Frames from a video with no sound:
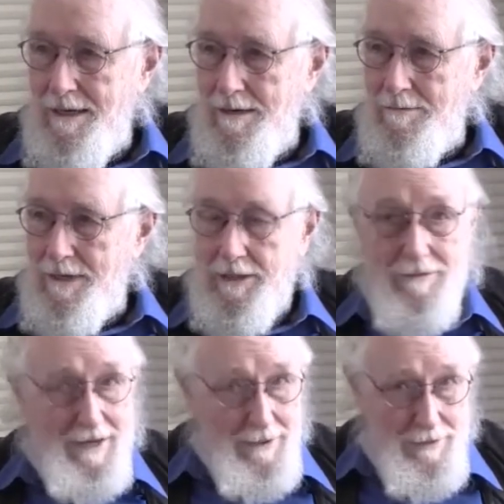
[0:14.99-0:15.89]
uh,
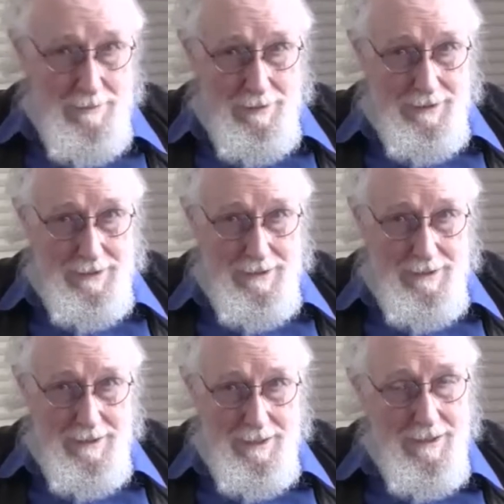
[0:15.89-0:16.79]
manufacturing plant,
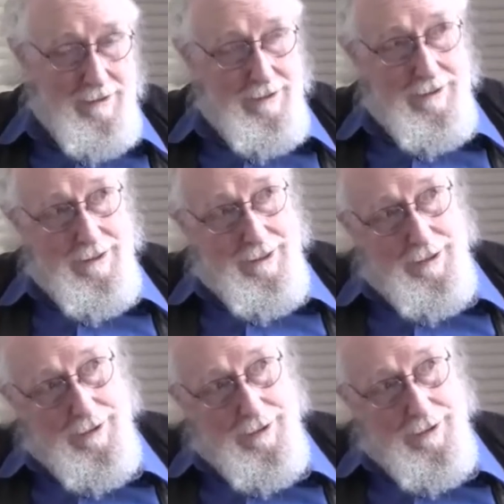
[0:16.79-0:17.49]
that he could uh,